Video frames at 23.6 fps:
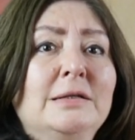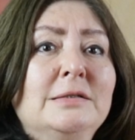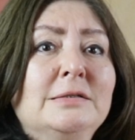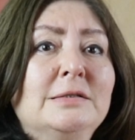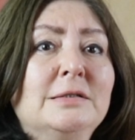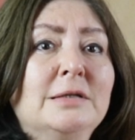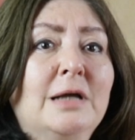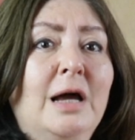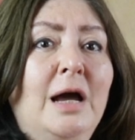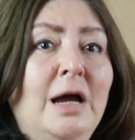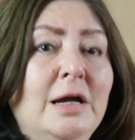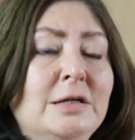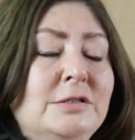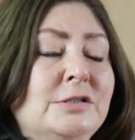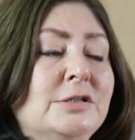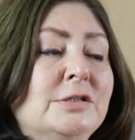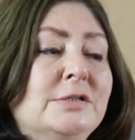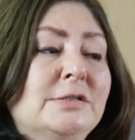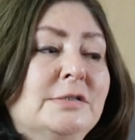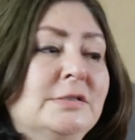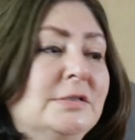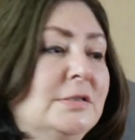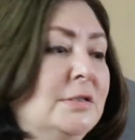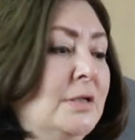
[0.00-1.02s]
and
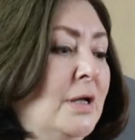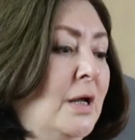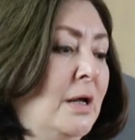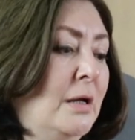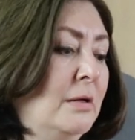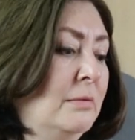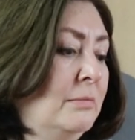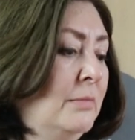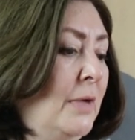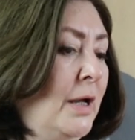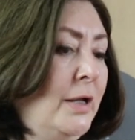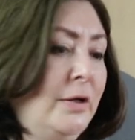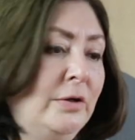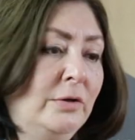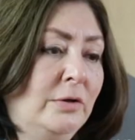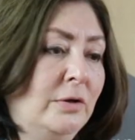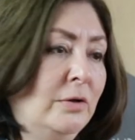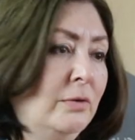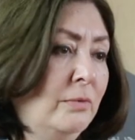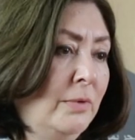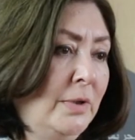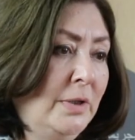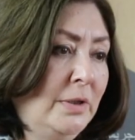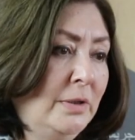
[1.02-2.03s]
I just um, I
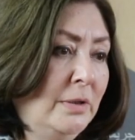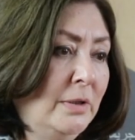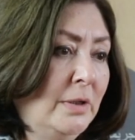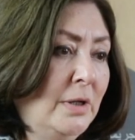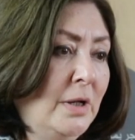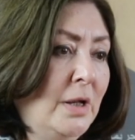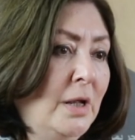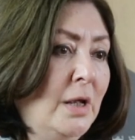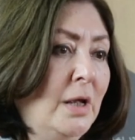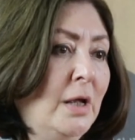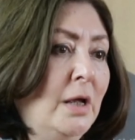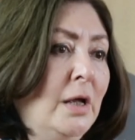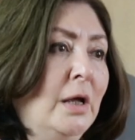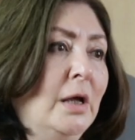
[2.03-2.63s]
don't know when